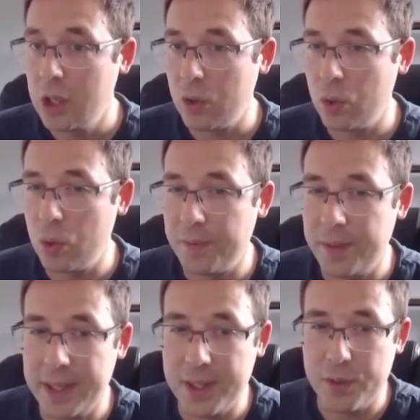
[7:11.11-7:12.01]
All of
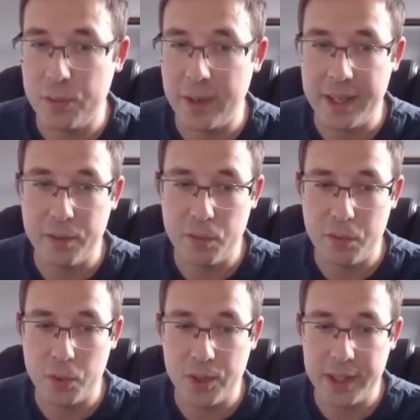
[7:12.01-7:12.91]
these faint
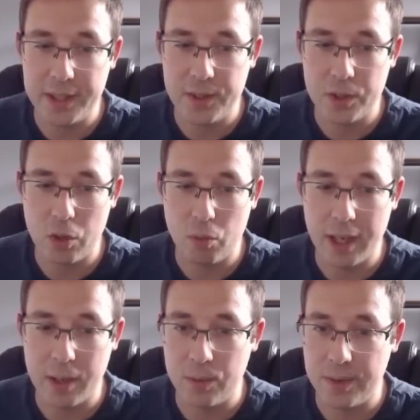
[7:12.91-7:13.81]
fuzzies
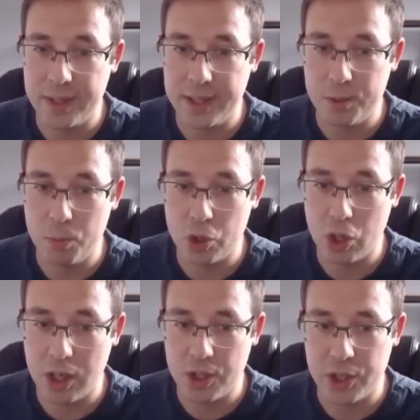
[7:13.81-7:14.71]
around these much
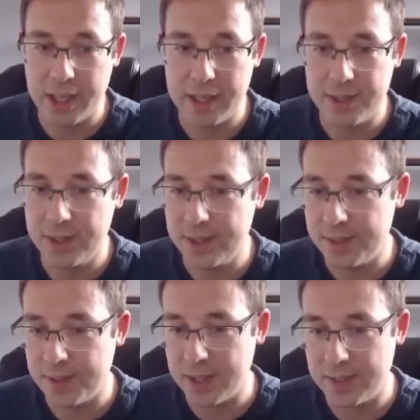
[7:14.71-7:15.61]
larger galaxies in
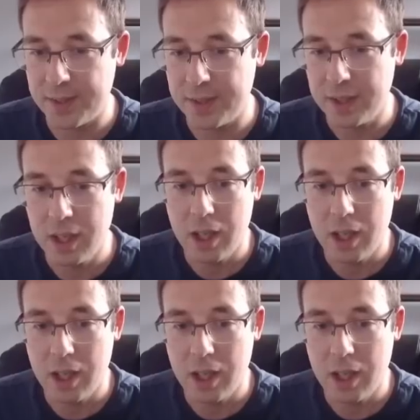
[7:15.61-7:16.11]
the center,